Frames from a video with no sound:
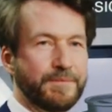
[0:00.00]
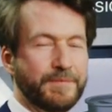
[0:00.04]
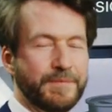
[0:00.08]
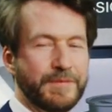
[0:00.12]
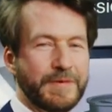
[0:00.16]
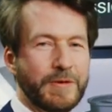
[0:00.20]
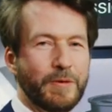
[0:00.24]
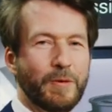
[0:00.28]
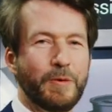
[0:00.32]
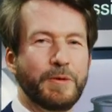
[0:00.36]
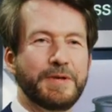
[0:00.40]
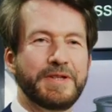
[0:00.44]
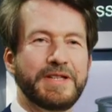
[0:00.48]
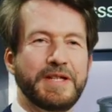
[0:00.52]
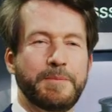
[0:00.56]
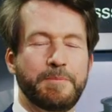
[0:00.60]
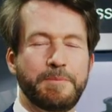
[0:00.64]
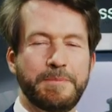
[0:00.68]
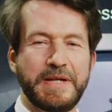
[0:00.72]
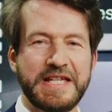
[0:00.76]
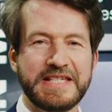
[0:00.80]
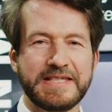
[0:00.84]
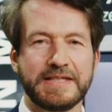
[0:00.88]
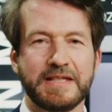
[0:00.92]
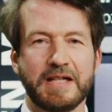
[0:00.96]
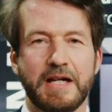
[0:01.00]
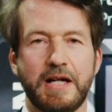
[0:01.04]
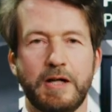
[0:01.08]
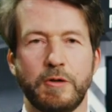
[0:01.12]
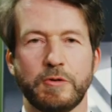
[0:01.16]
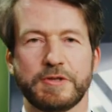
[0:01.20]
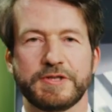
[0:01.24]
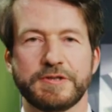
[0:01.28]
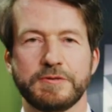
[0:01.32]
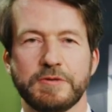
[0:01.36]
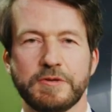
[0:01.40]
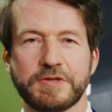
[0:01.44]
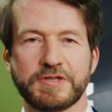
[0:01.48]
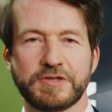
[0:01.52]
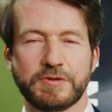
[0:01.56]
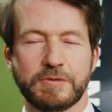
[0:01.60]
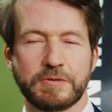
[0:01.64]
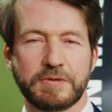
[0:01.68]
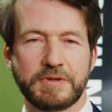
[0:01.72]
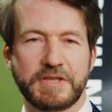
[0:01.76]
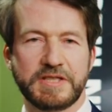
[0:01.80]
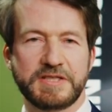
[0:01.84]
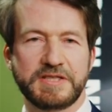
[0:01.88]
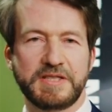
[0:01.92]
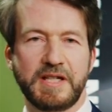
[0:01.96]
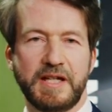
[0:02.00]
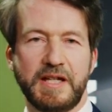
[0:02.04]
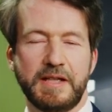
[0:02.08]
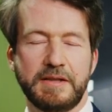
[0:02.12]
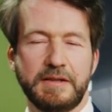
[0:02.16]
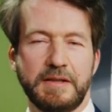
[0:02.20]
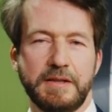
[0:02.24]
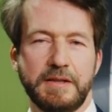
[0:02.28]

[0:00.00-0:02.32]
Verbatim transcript: and better utilization of the direct